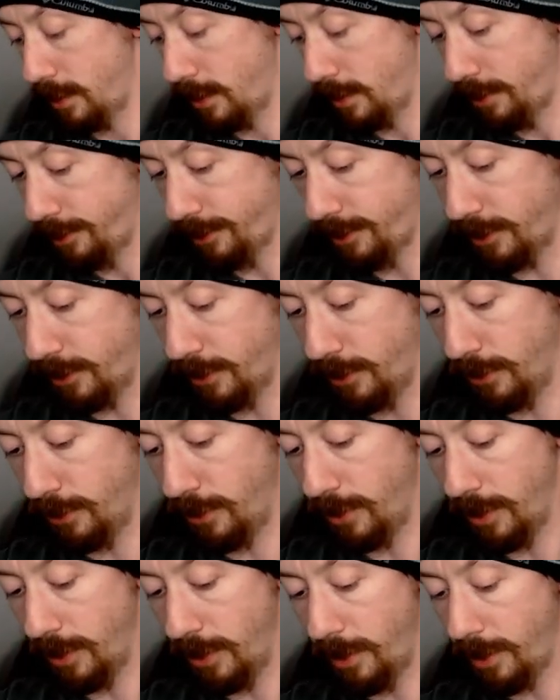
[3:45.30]

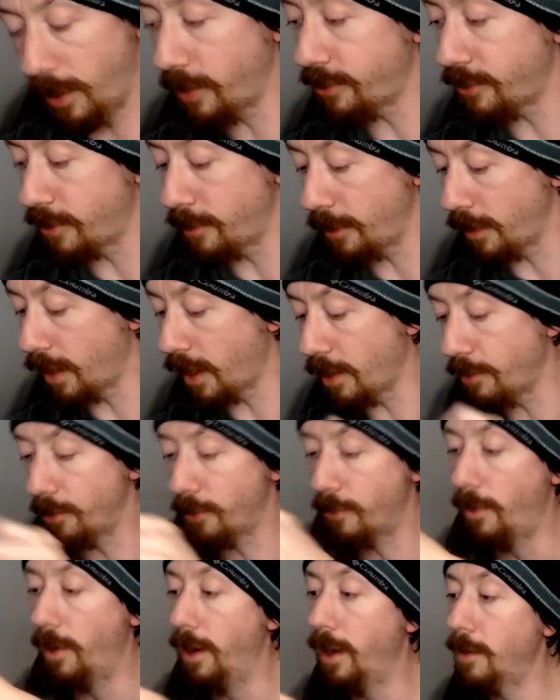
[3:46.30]
so not something I
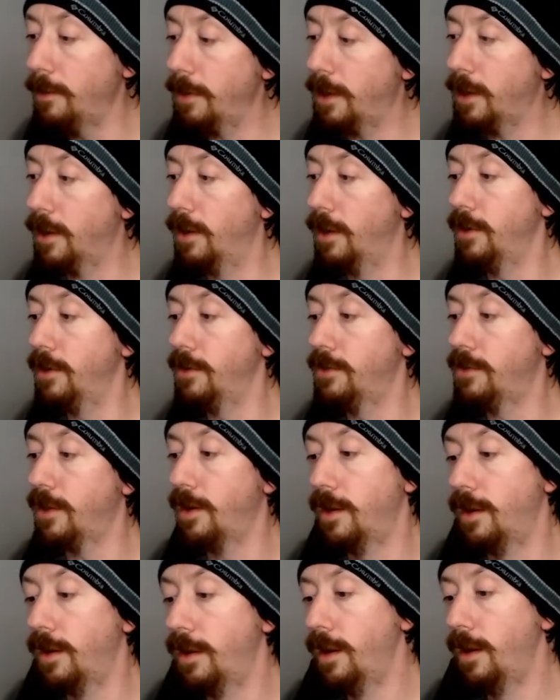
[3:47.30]
would wear because
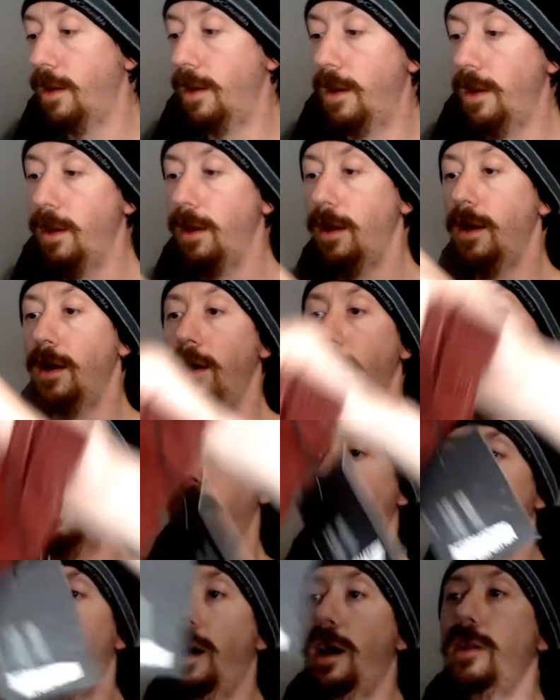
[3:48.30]

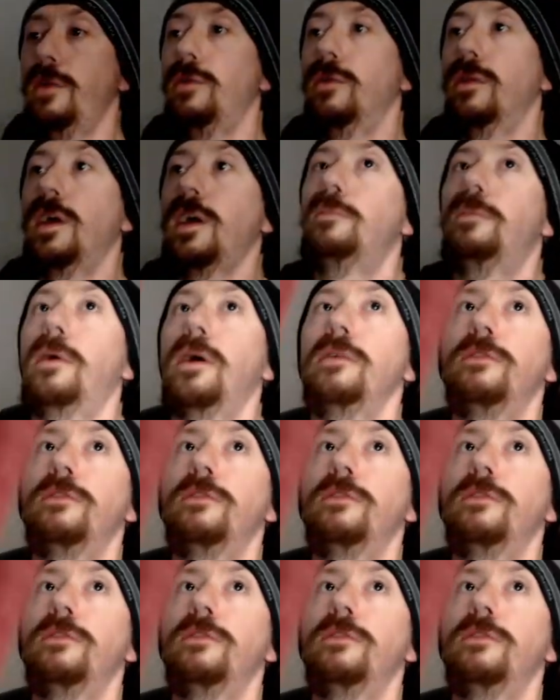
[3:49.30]
I don't like button